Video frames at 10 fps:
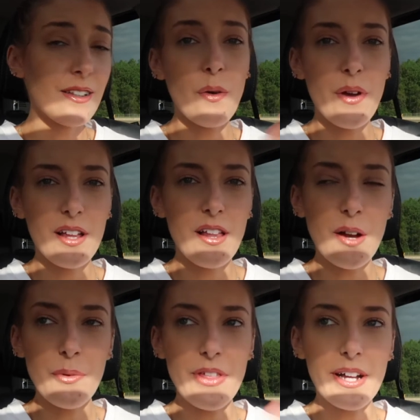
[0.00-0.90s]
going
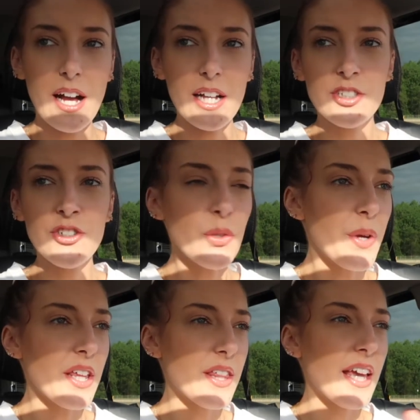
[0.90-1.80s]
along with like us
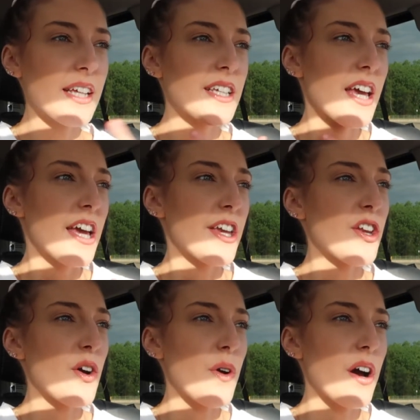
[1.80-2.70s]
doing things,
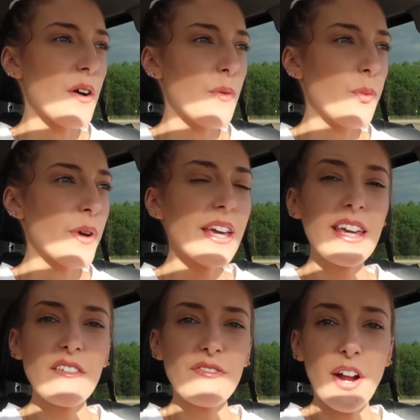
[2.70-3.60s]
you know, we
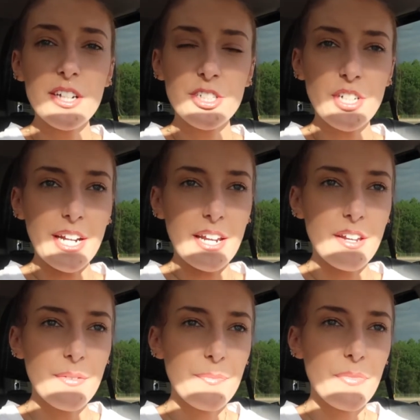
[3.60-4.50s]
get
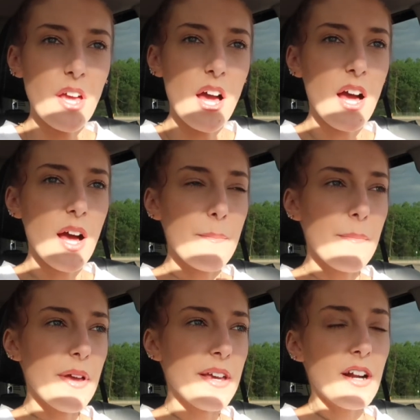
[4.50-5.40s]
frustrated
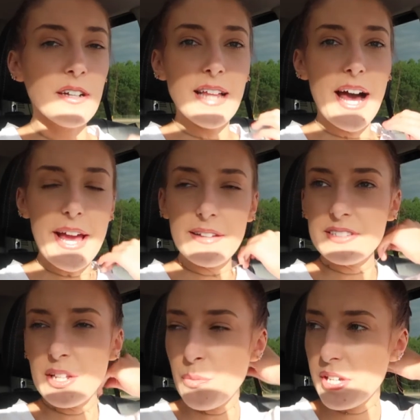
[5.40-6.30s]
um, in our
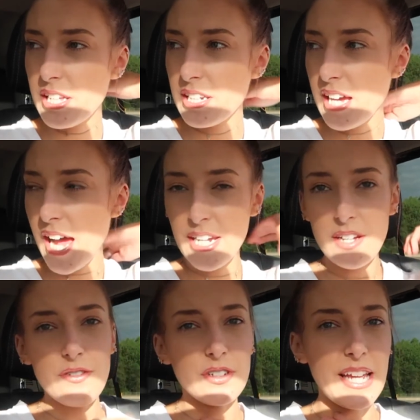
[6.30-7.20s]
lives and we can kind
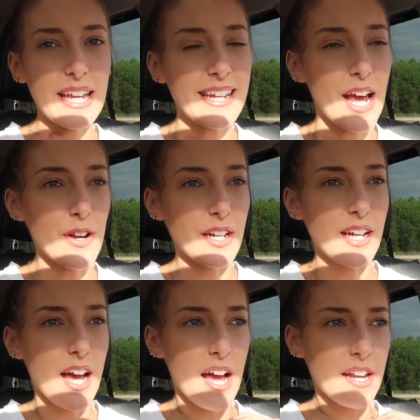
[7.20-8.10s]
of take it out
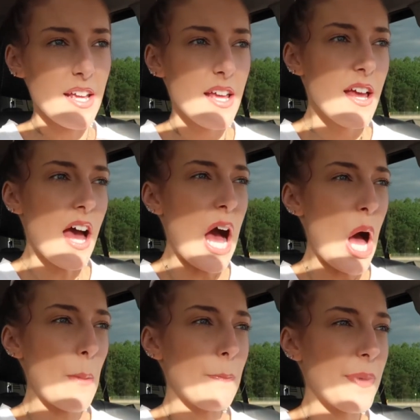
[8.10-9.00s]
on God.
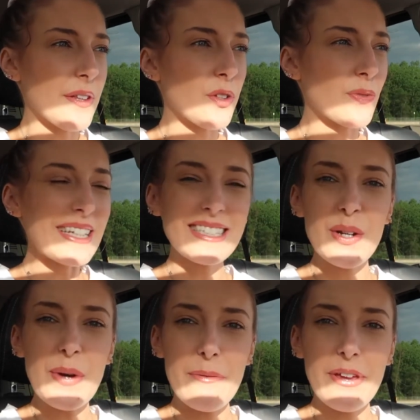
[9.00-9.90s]
Um, but the
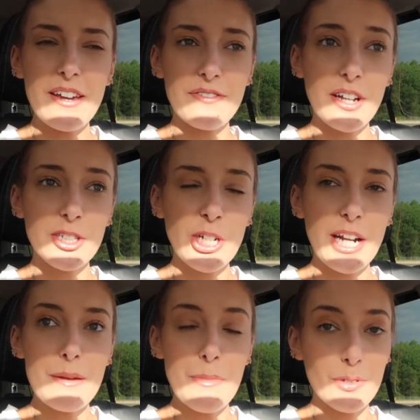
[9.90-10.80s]
reason why we get
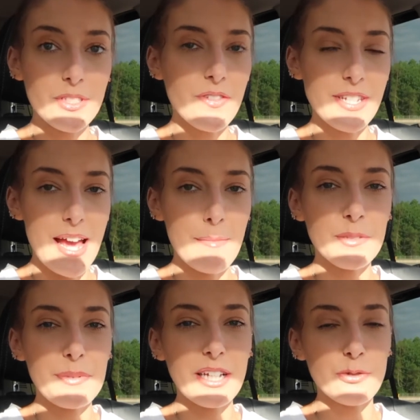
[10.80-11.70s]
frustrated most of the time
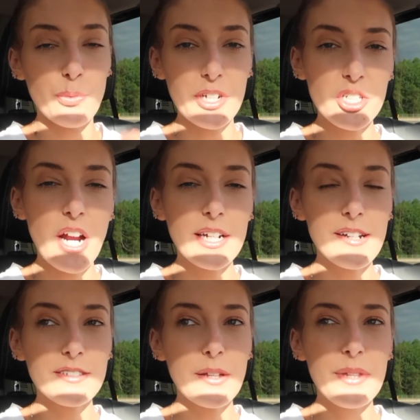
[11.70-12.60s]
is because we're trying
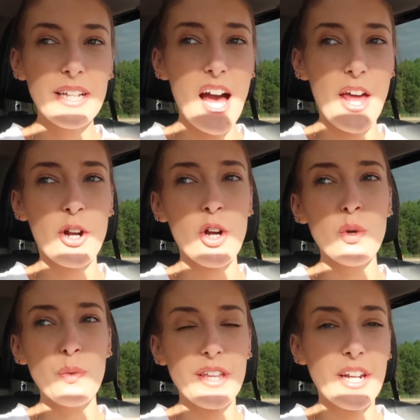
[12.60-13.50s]
to do something on our
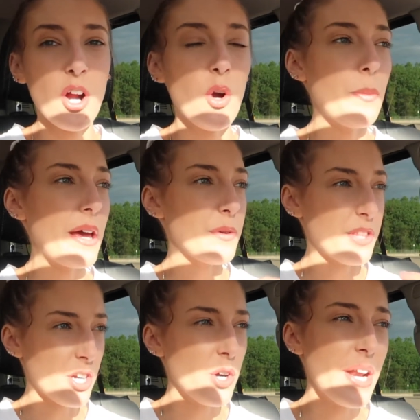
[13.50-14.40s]
own within our own might,
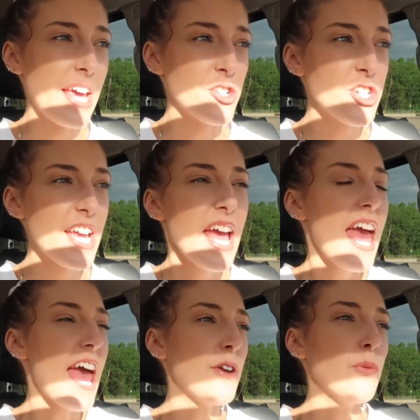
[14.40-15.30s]
within our own energy,
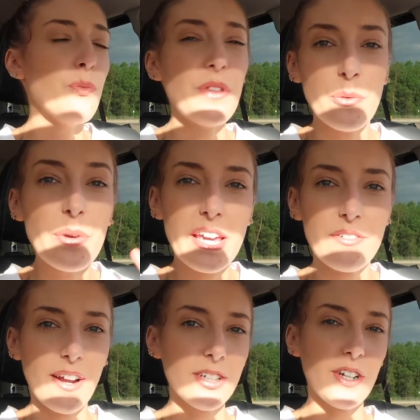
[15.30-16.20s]
and then we
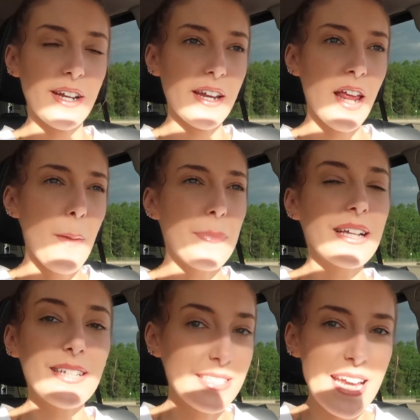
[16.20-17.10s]
get frustrated
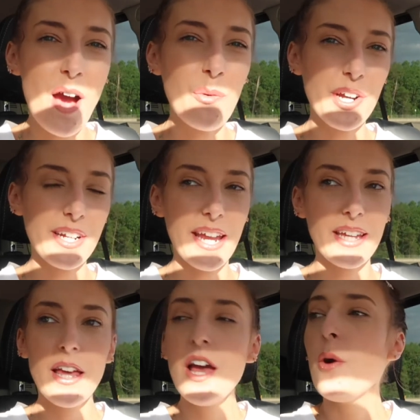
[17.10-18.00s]
because it's not
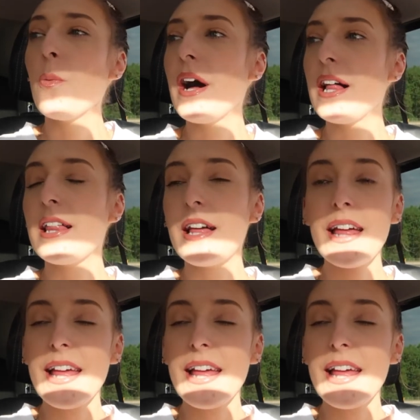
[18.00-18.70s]
working. Well,